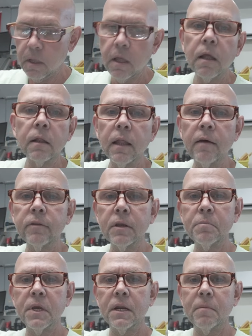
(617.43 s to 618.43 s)
The lovely
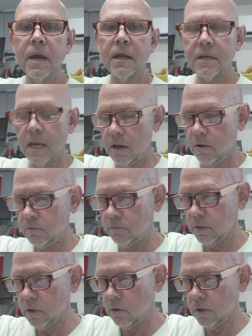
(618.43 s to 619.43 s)
bit about now
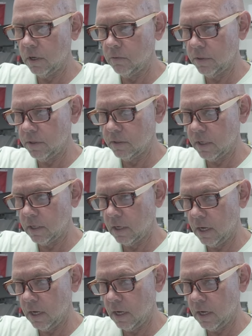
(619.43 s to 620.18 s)
recording with the second